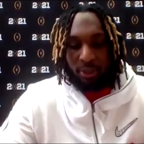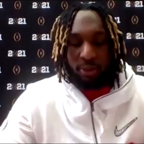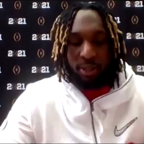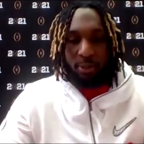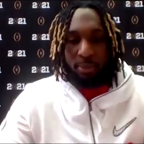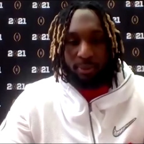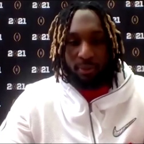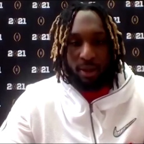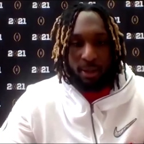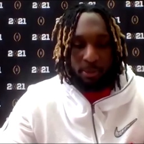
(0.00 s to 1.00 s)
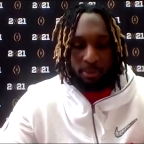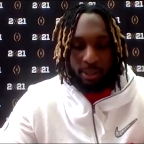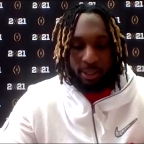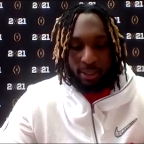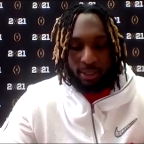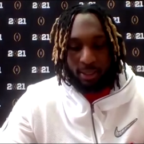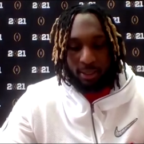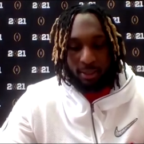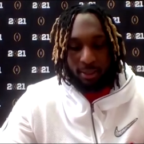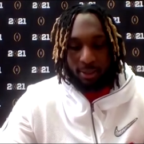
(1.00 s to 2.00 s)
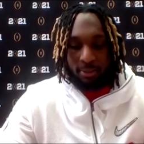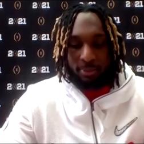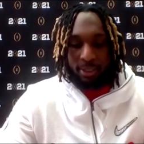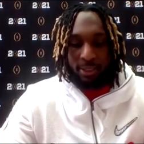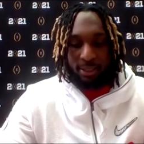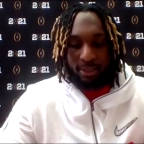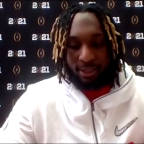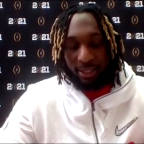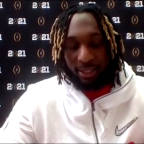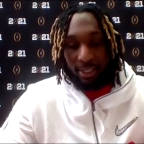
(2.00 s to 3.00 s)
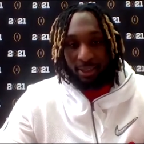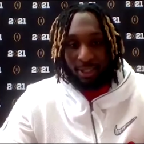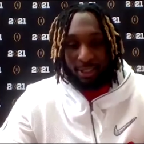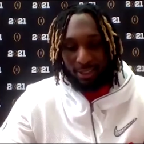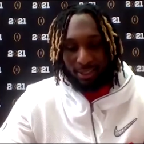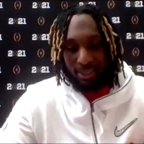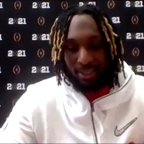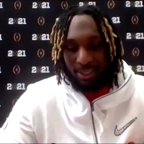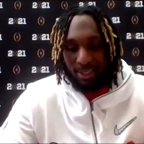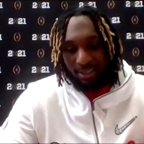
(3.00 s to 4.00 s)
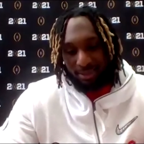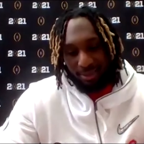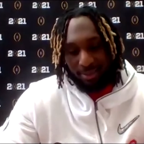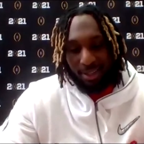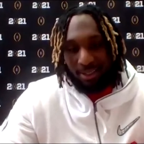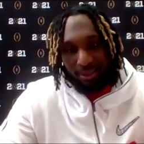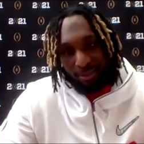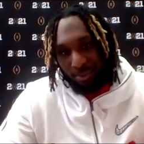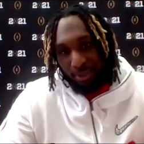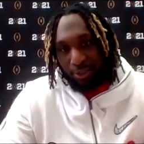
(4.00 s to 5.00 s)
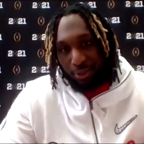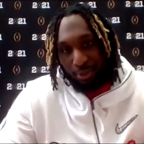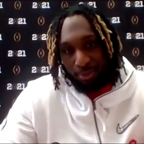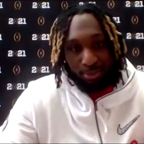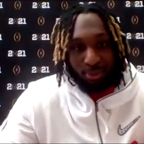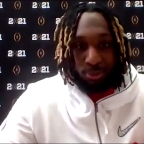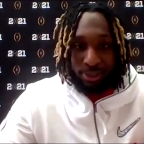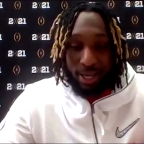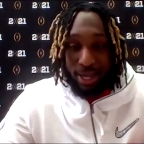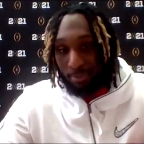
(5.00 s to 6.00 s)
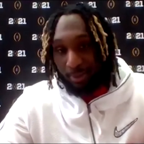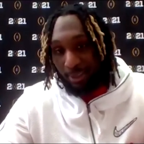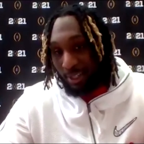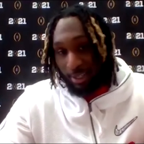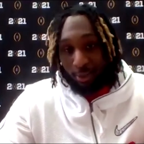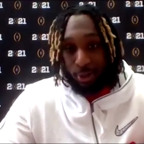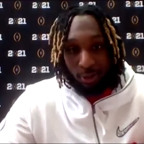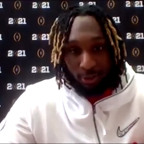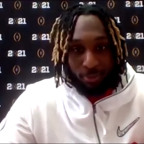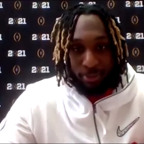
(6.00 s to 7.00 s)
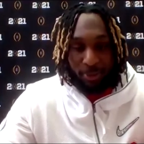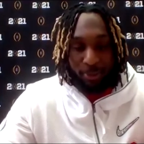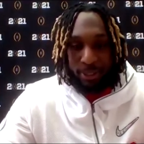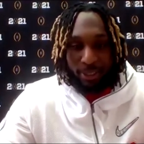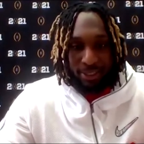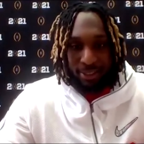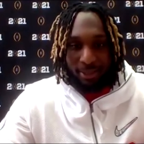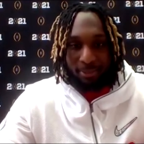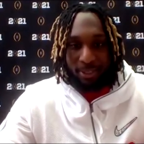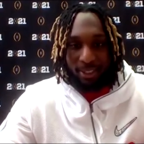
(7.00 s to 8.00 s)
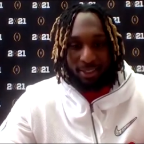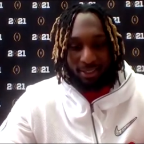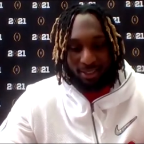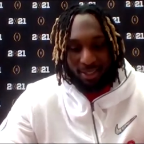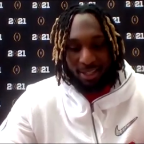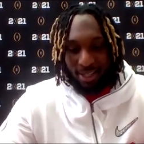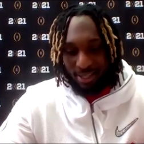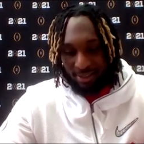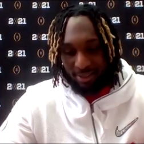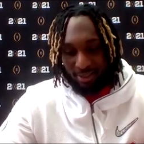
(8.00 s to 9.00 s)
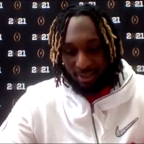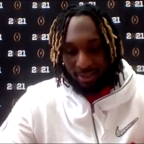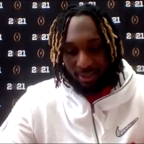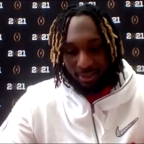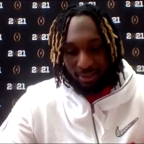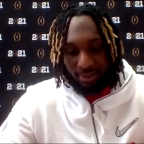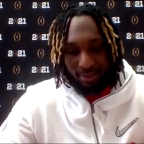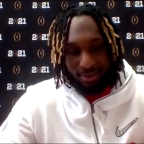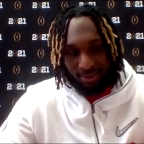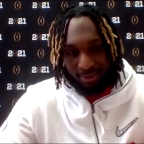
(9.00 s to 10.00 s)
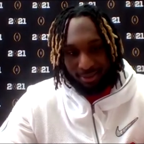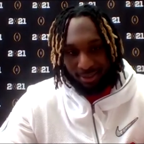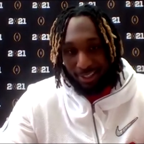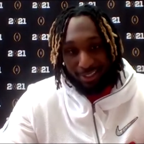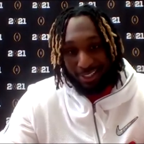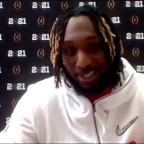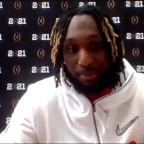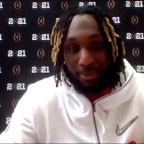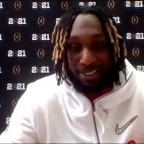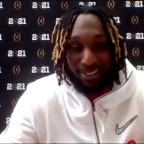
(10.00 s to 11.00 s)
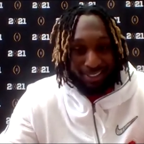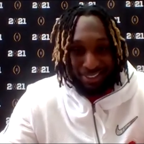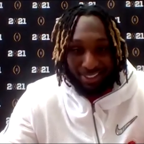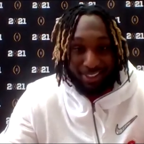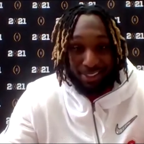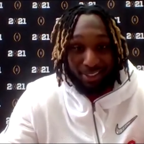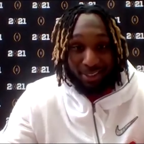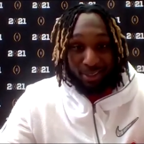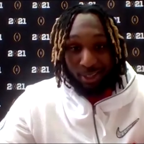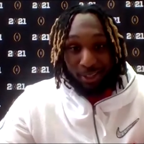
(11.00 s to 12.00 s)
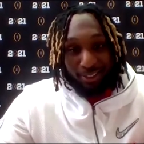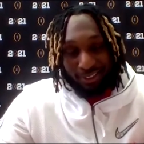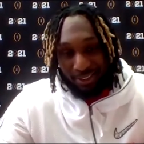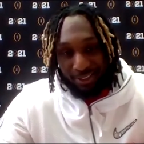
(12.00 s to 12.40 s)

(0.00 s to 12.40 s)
know that he'll be fine. But I mean, again, like it's just not something that you want to happen at all, no matter what. Because I mean, it's just like I said. I mean, it just hurt.